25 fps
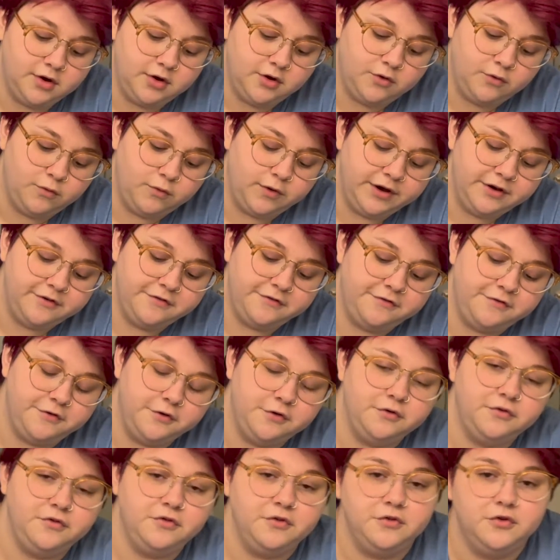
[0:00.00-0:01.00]
What
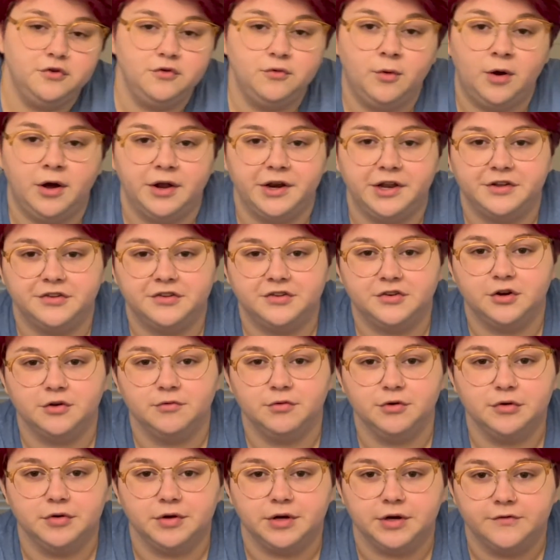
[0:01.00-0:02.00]
food do you want us to
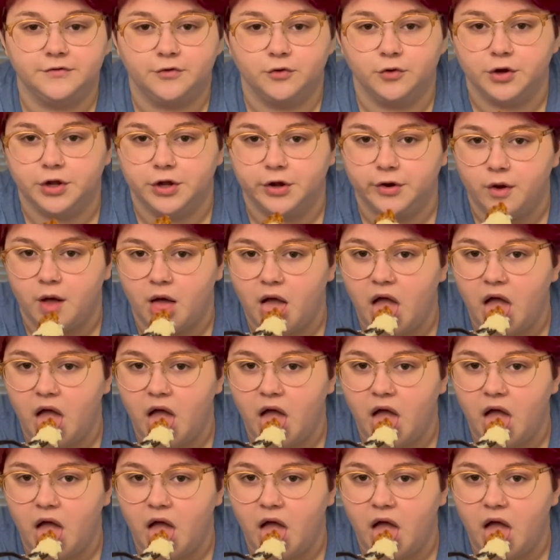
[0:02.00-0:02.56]
ruin for you?